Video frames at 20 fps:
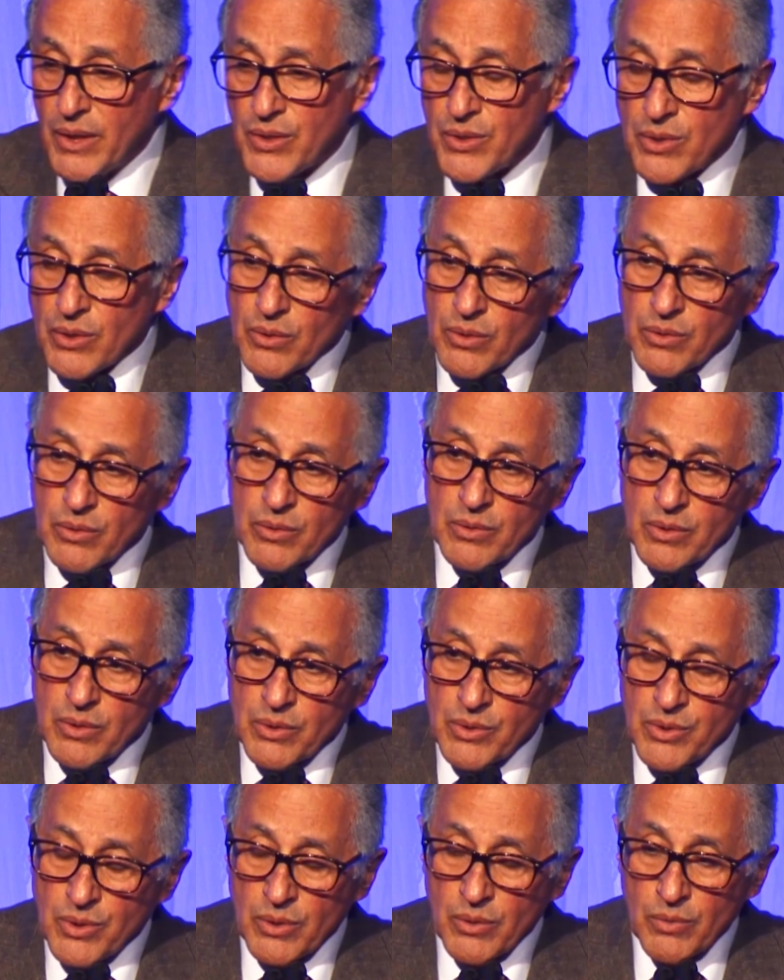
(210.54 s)

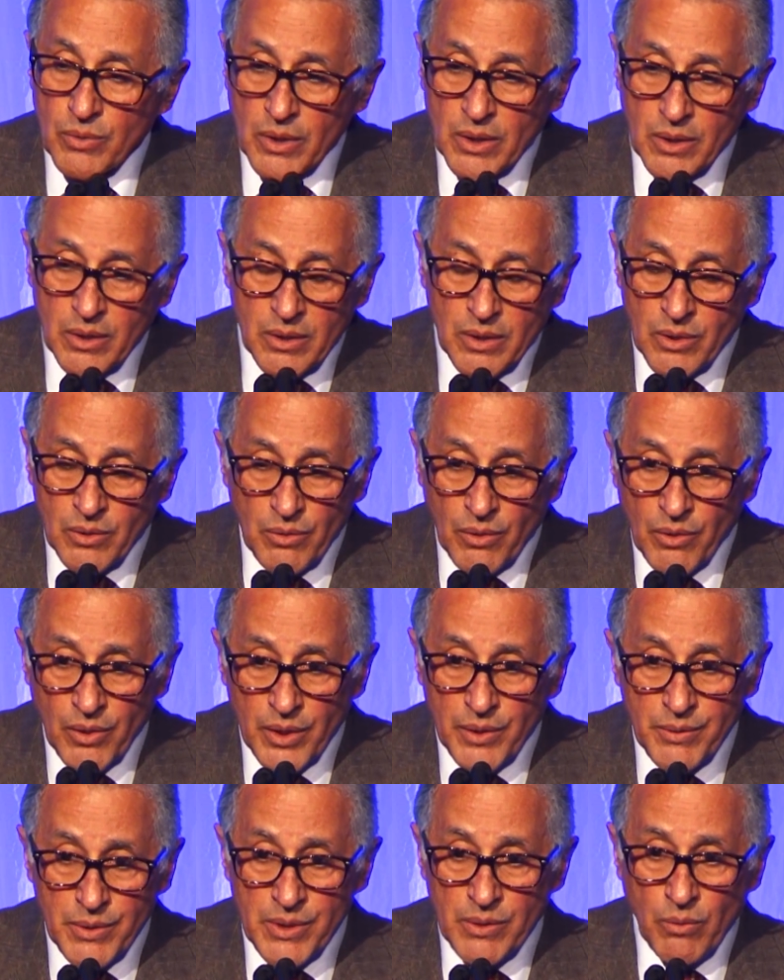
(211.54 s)
And the
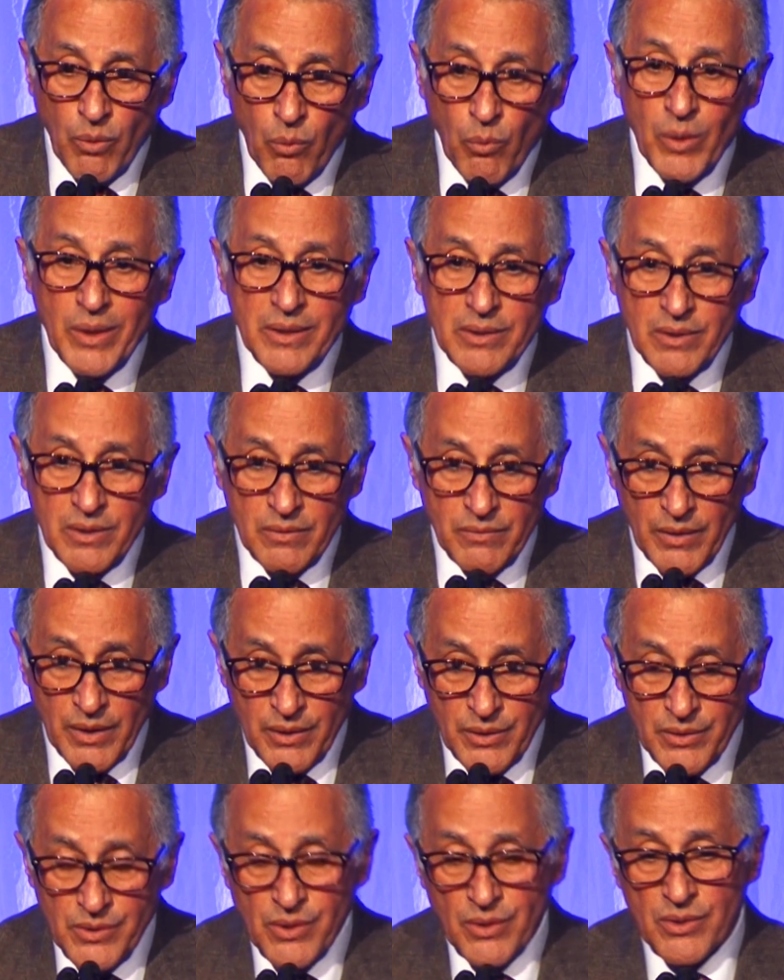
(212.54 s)
only reason we went to the
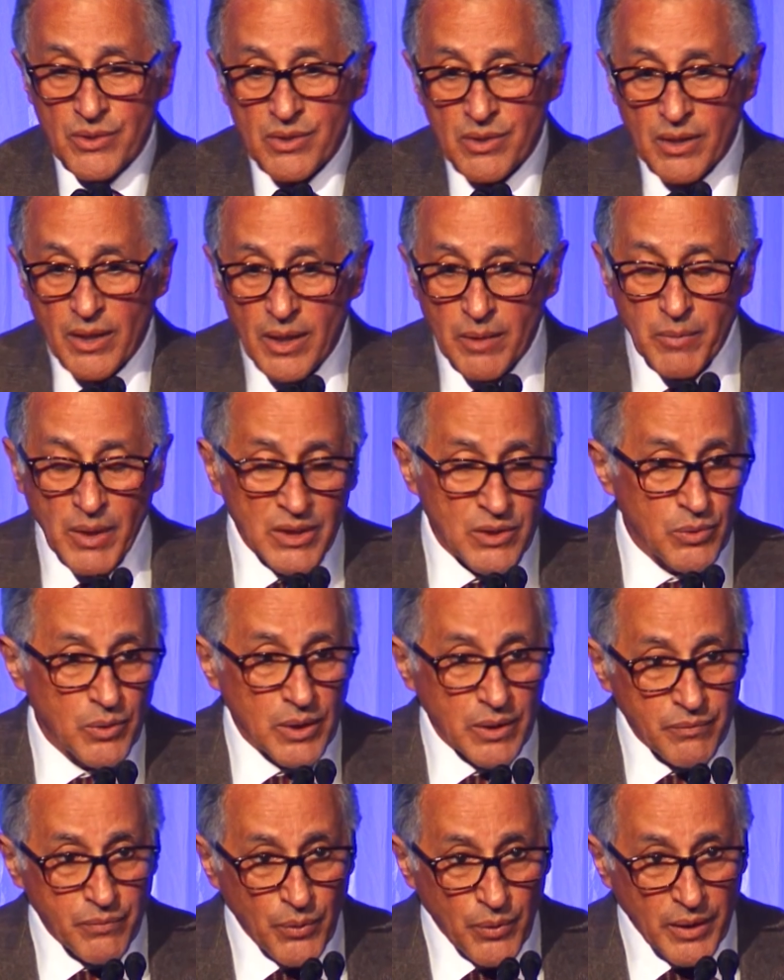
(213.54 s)
village is
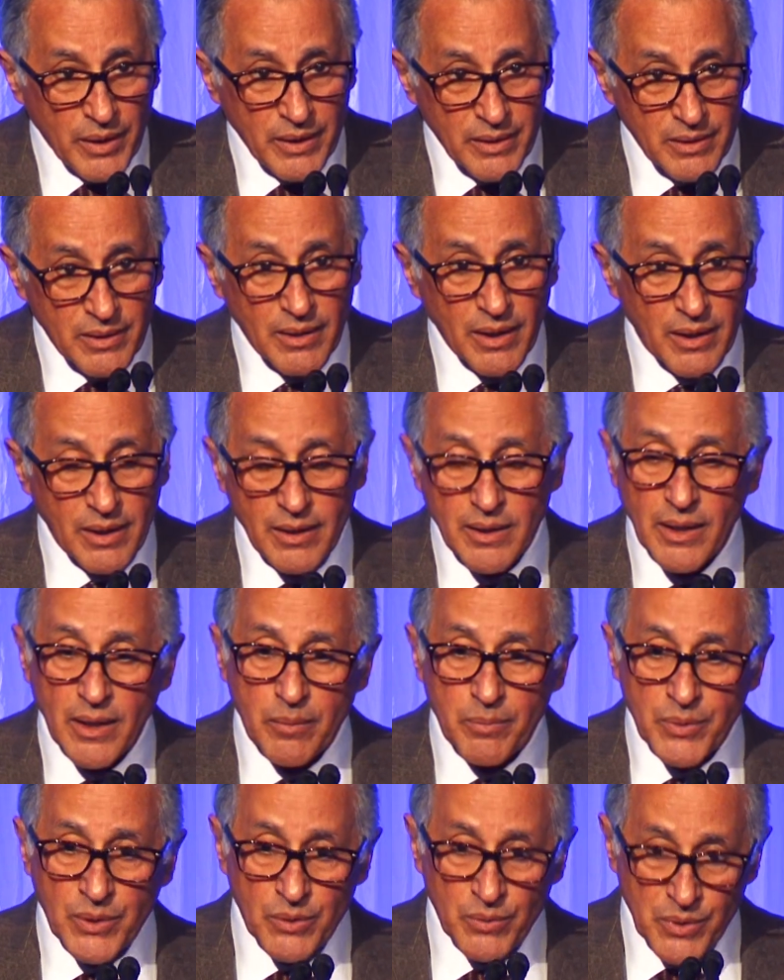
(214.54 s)
Mi-24 Hind
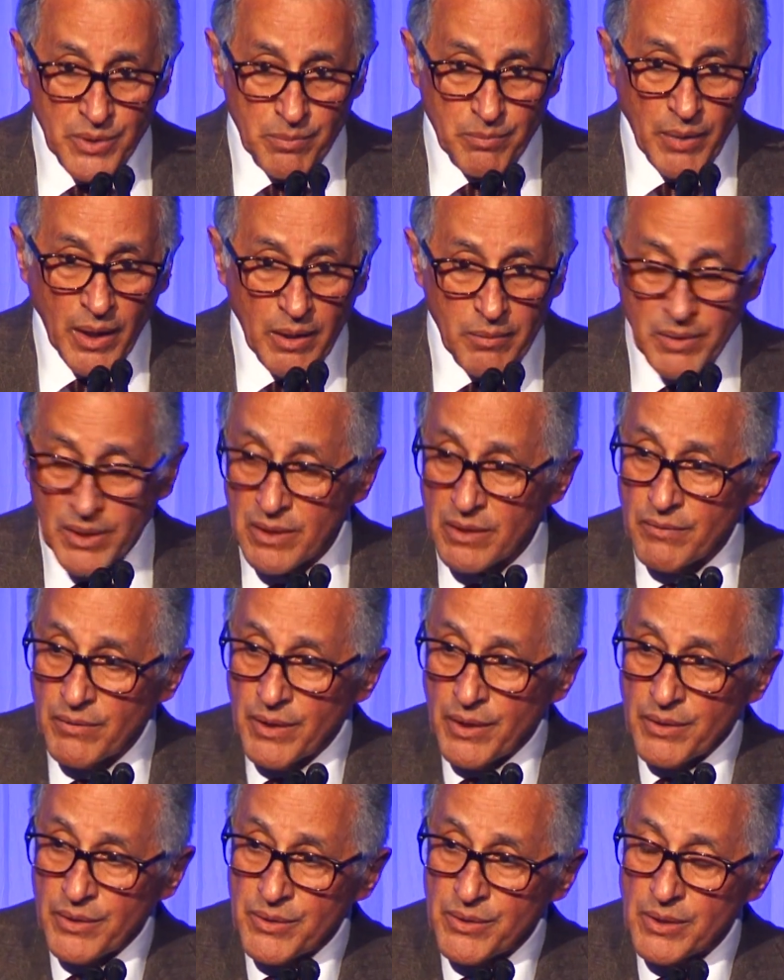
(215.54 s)
helicopter was bombing the
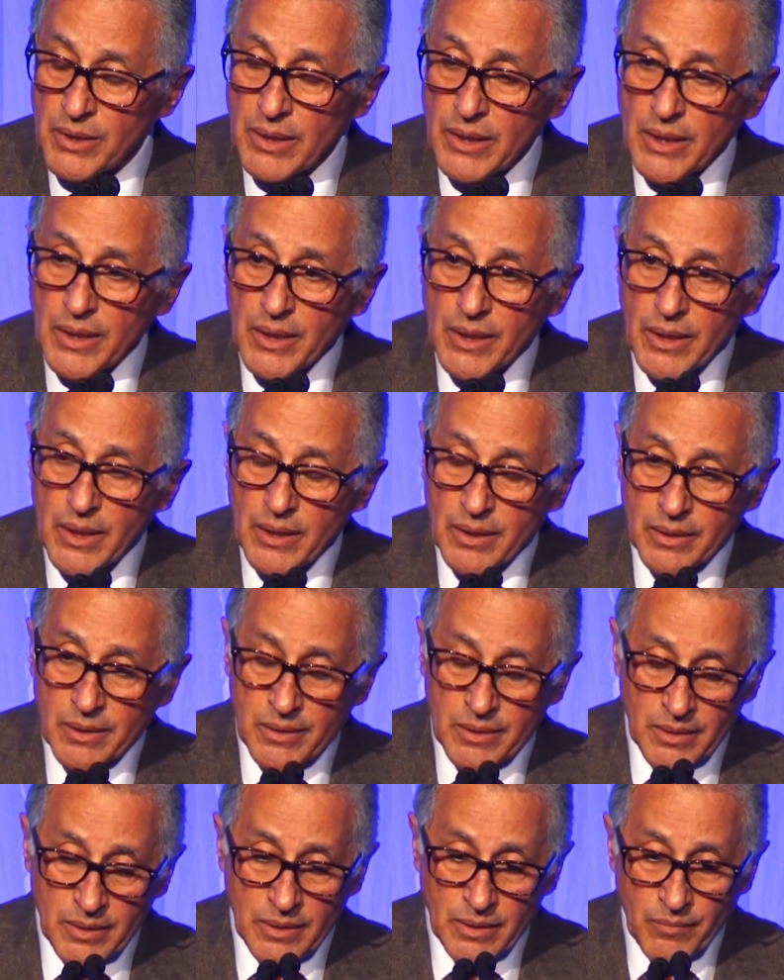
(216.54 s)
village, and
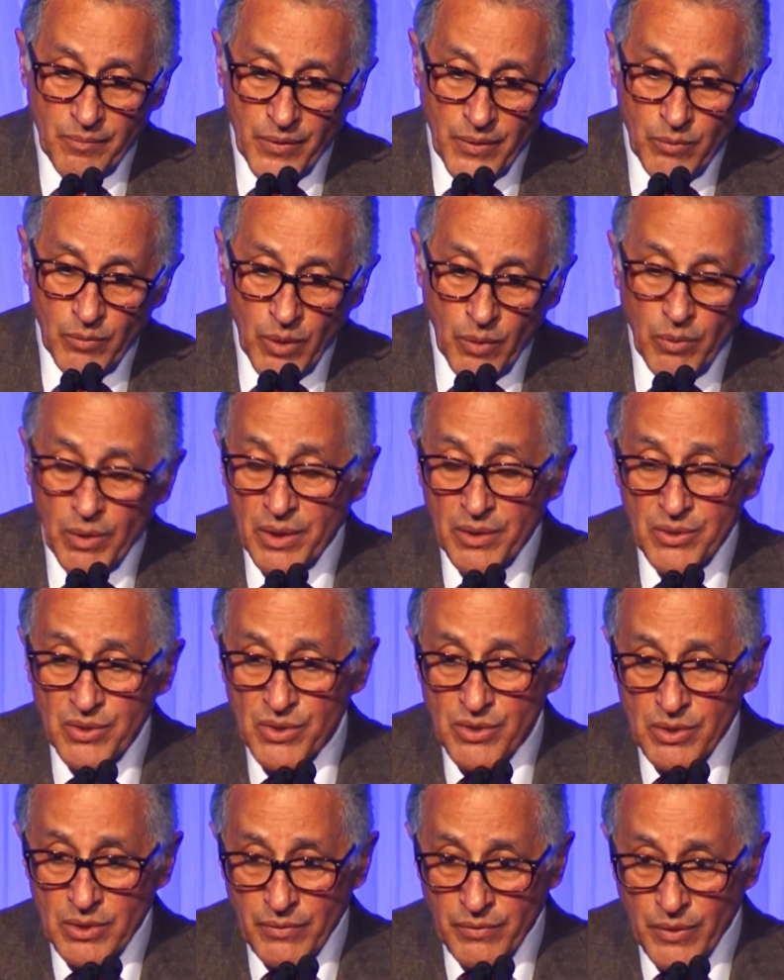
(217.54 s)
we wanted to
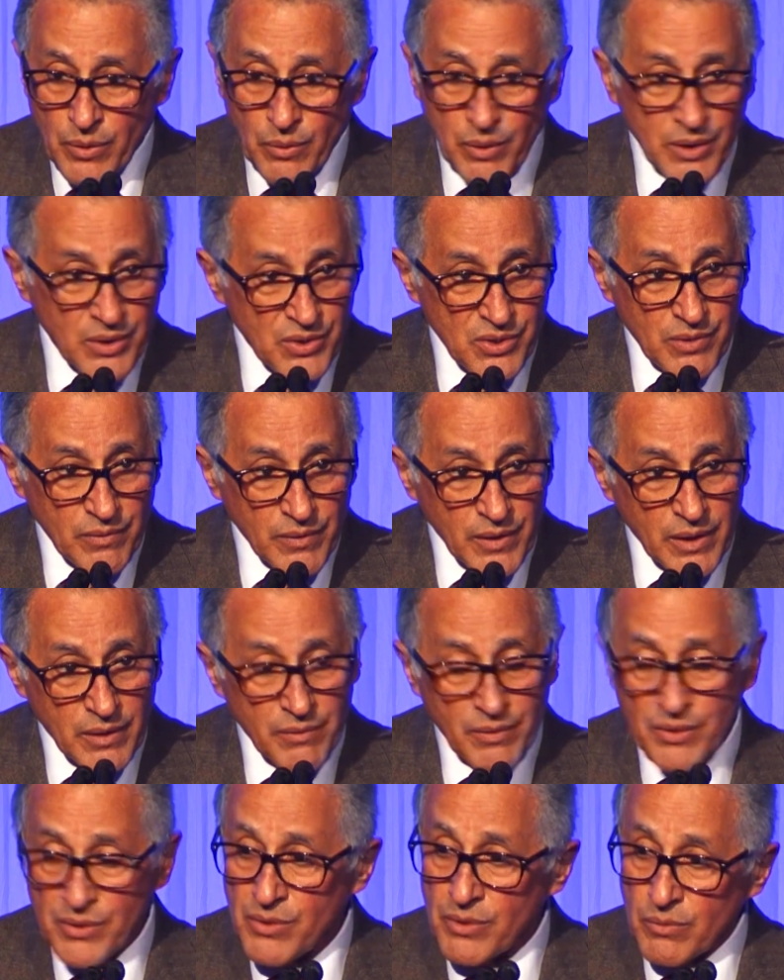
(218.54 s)
see if there were any
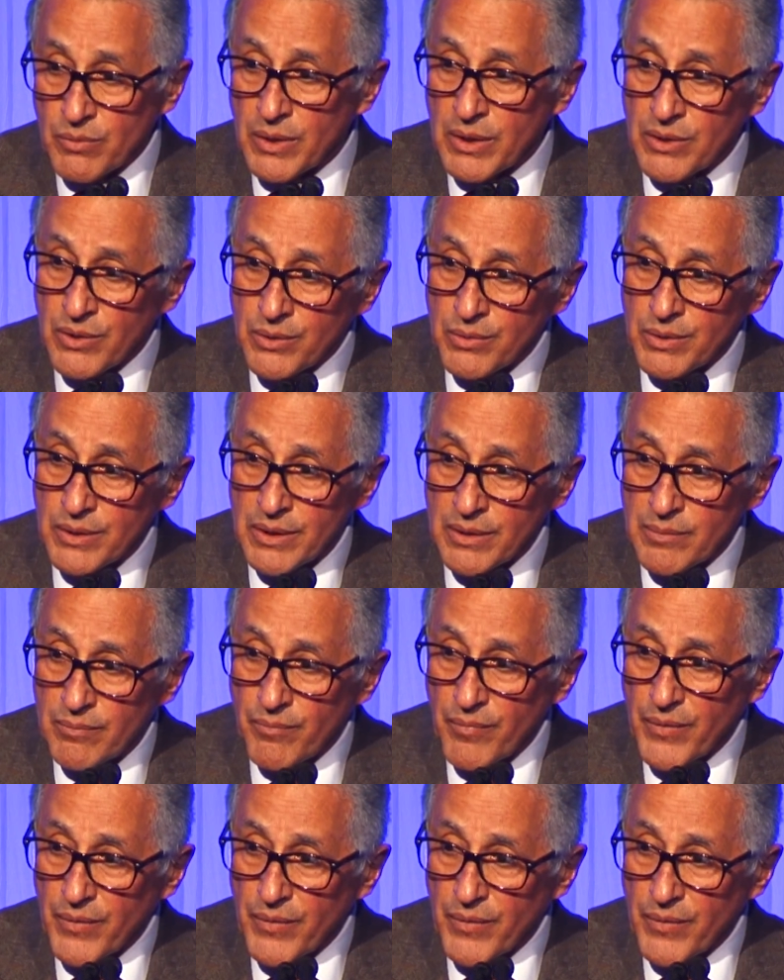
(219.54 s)
survivors that we could treat.